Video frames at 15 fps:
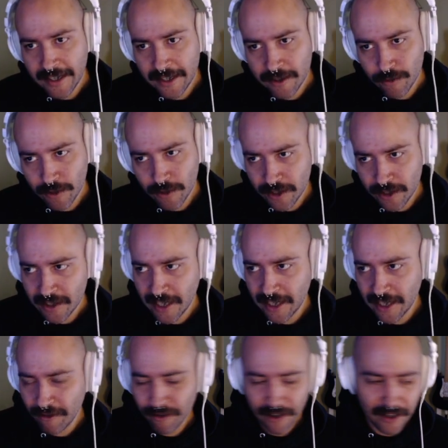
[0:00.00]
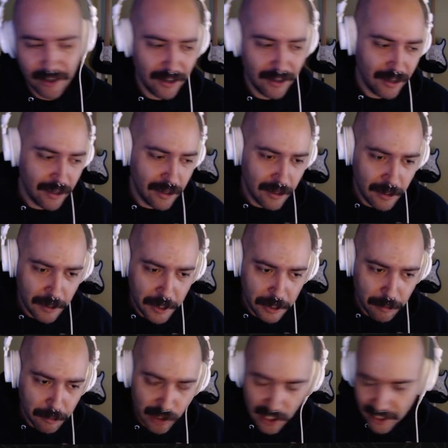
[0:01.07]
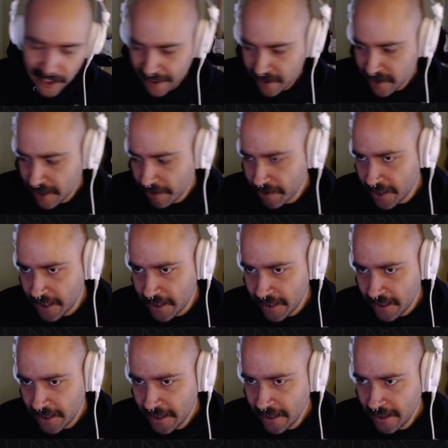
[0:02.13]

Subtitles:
It's really just kind of plugging stuff in